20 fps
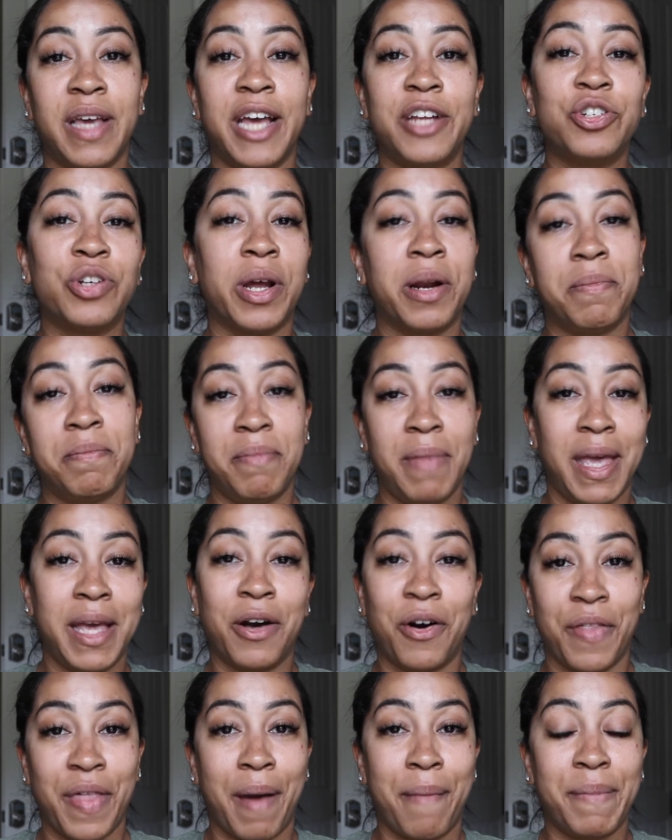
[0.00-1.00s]
and try to make
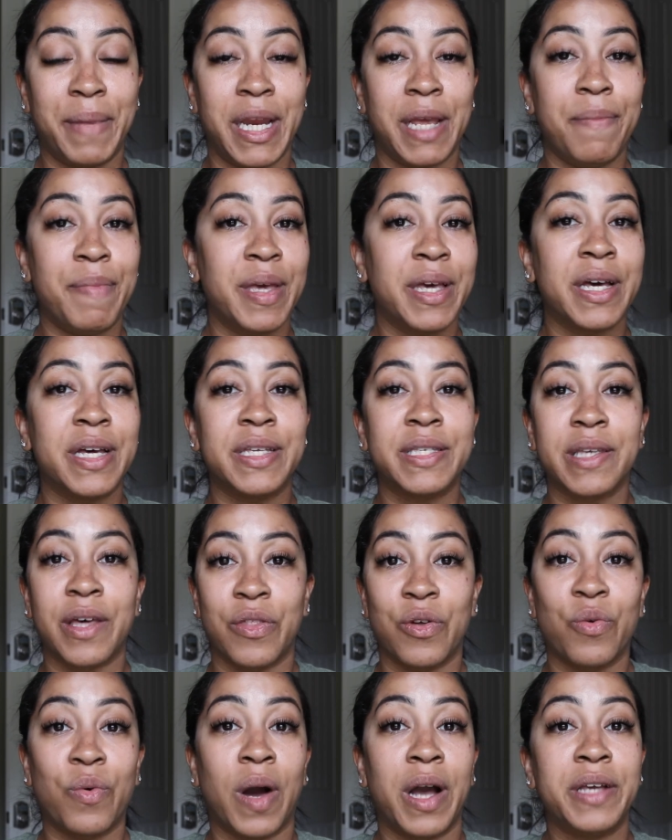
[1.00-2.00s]
all that money, because
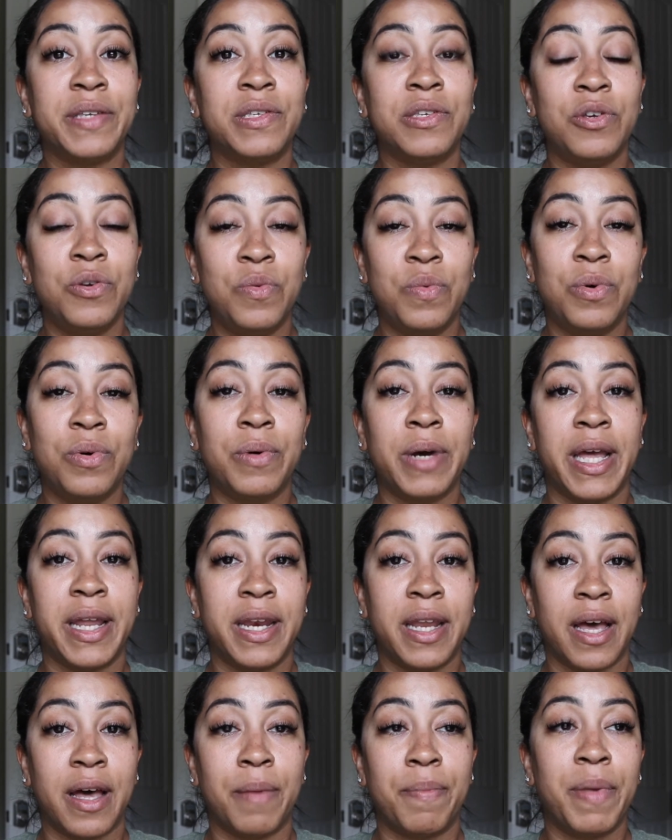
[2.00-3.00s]
otherwise you will end
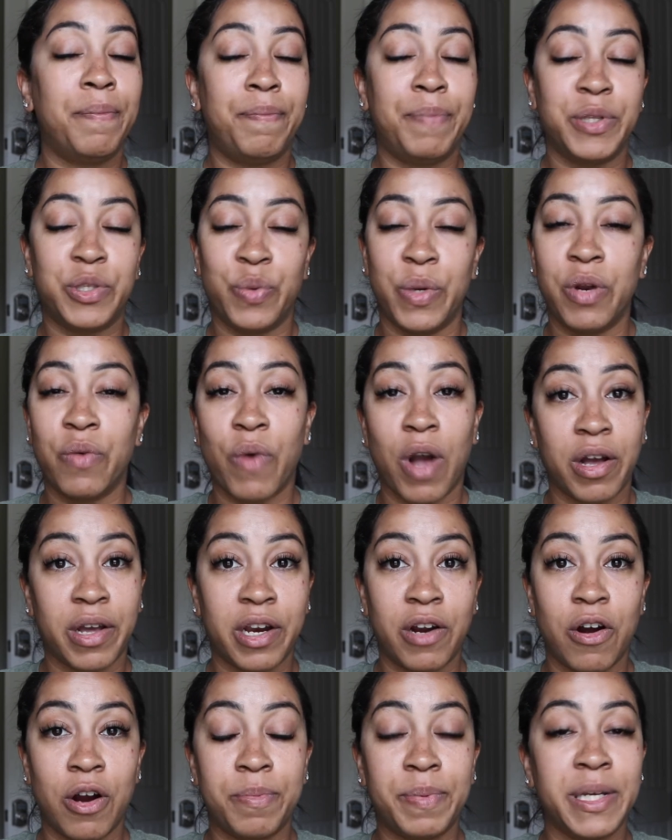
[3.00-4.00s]
up between a rock and
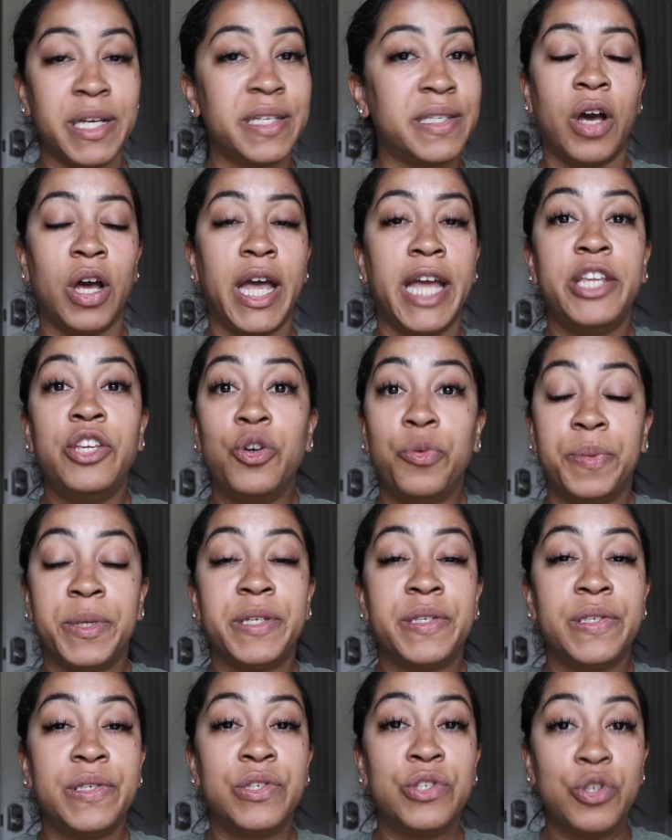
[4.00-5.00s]
a hard place and you'll be
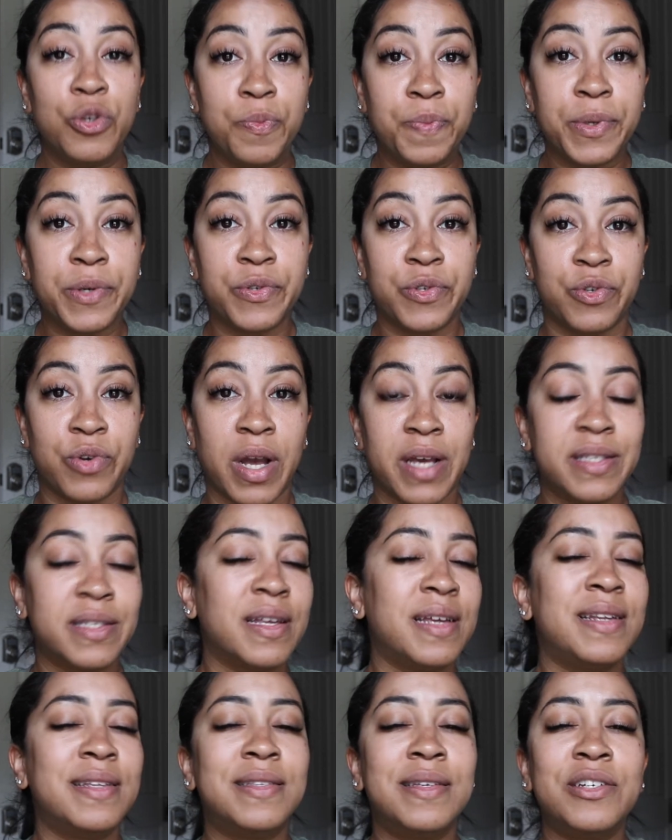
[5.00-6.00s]
super stressed
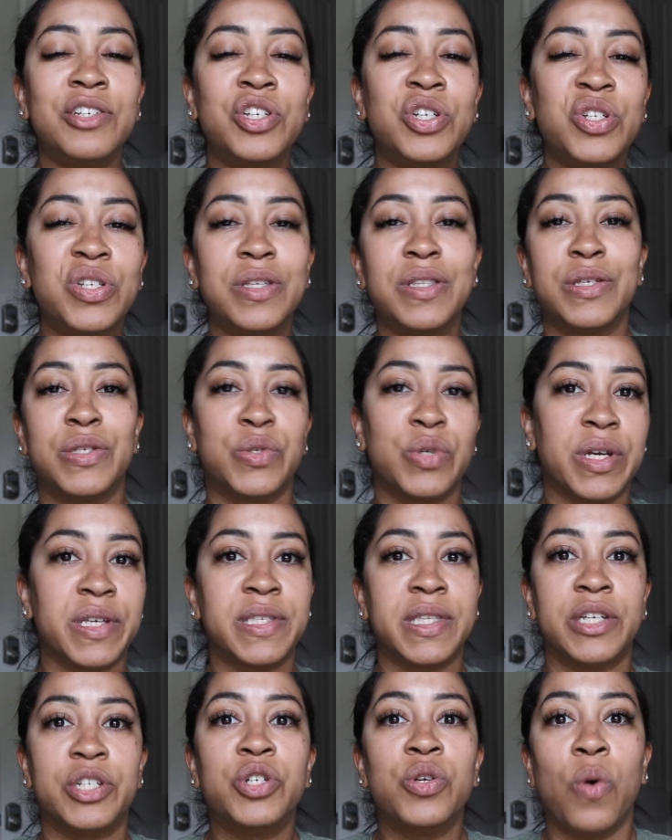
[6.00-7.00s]
in addition to the stress
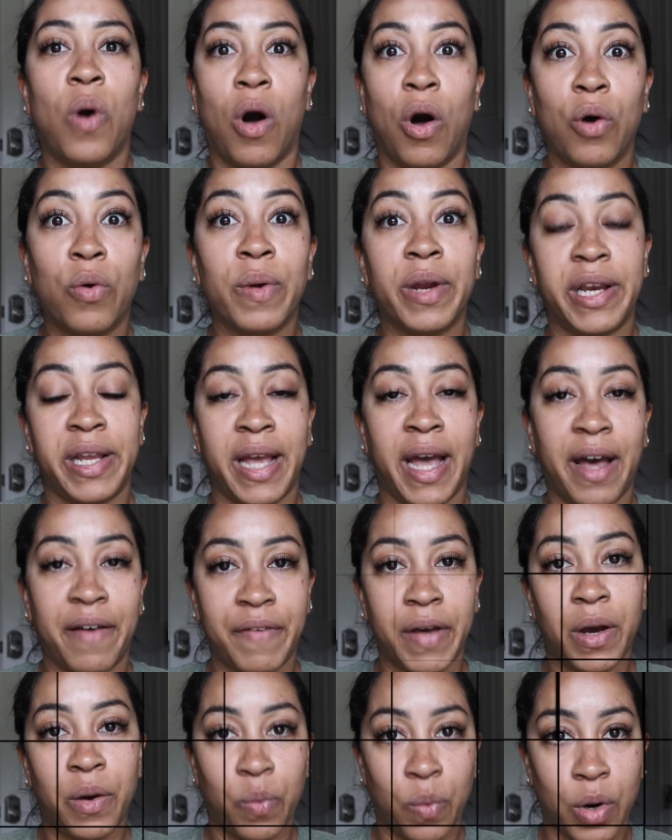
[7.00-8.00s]
that you already have at